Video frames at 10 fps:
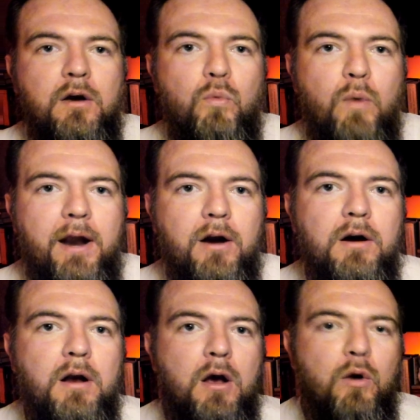
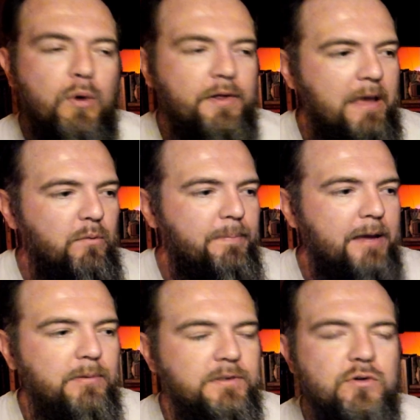where they will be
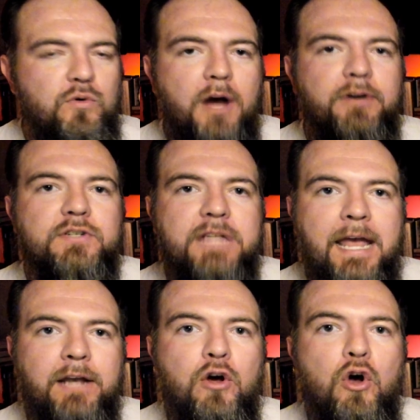able to
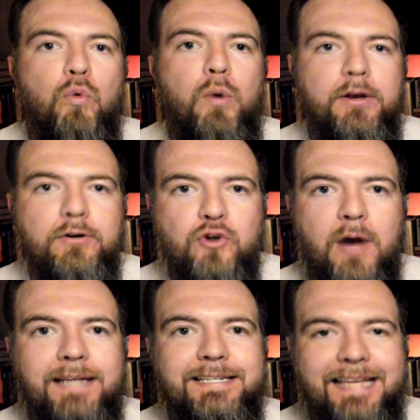understand what you're
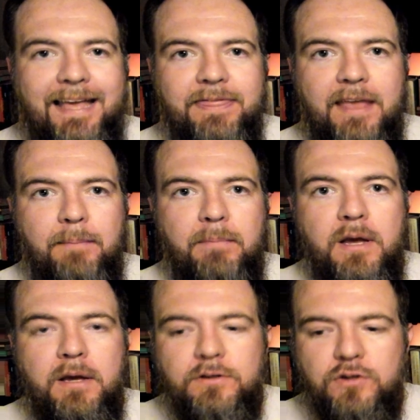trying to get them
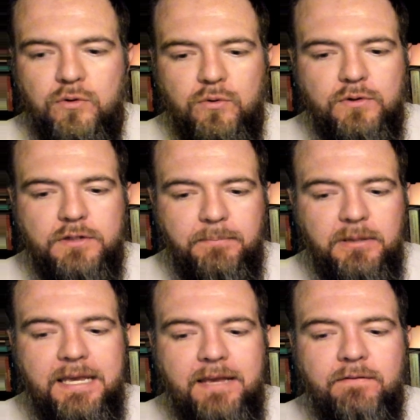to
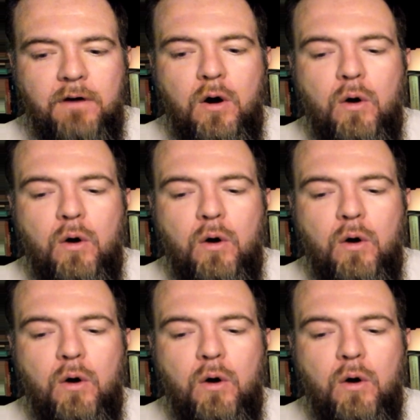believe,